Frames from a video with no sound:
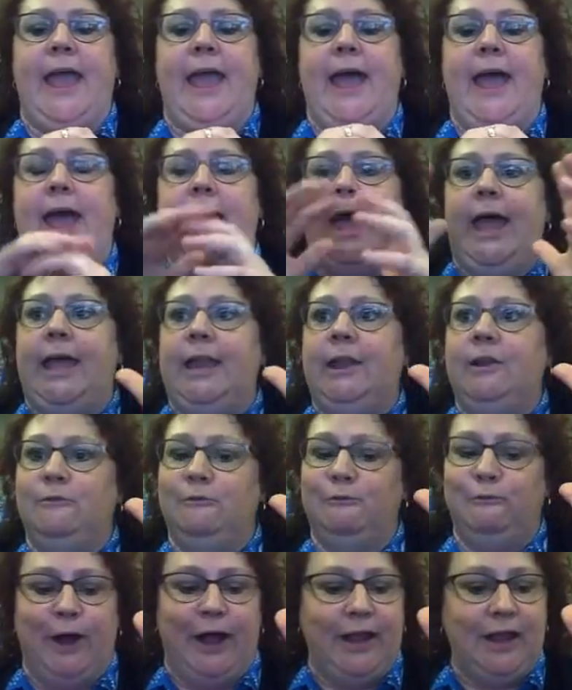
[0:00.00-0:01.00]

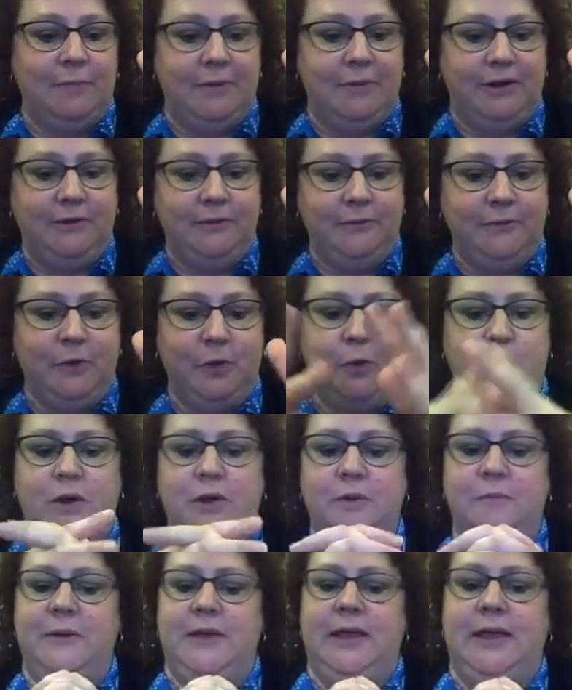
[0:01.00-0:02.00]
And right in the middle
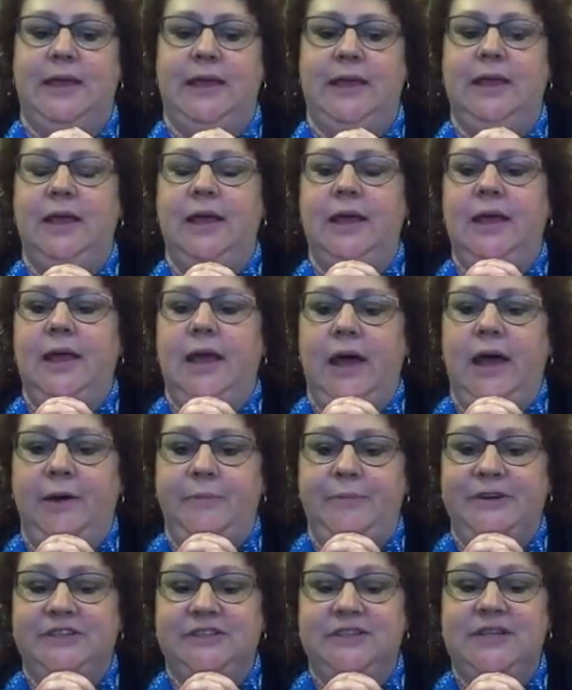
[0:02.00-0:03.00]
would be
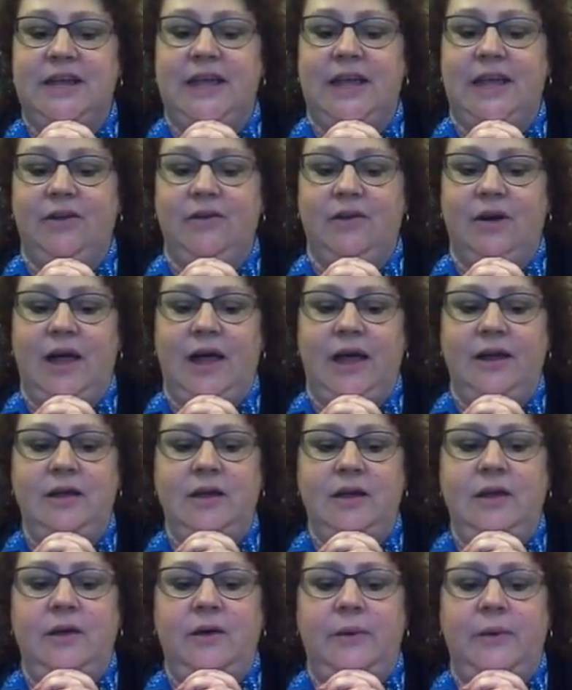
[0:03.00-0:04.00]
present-day
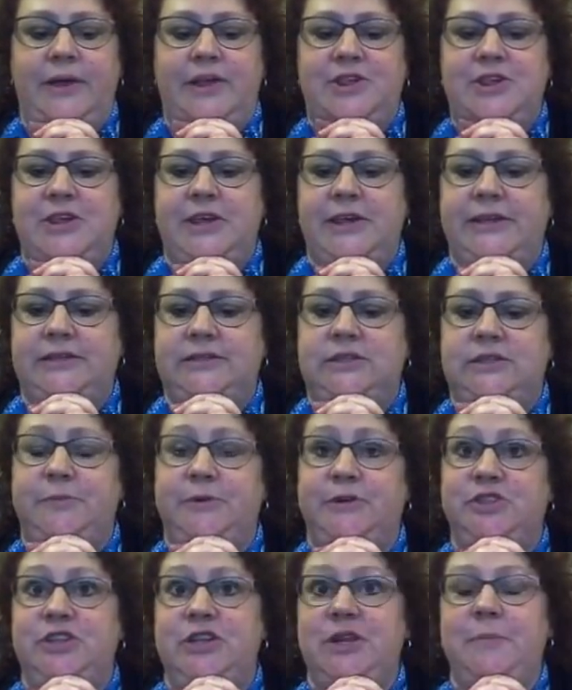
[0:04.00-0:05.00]
Iran, which
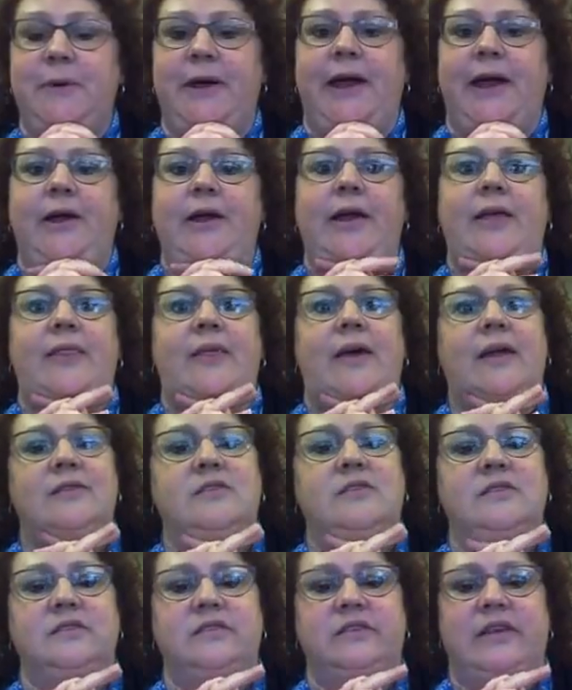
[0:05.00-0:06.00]
is the Persian Empire, and
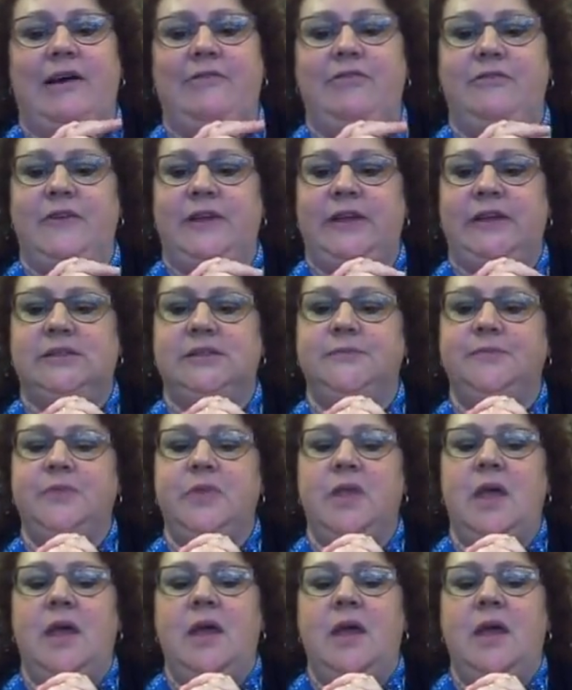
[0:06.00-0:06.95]
that's the Safavids.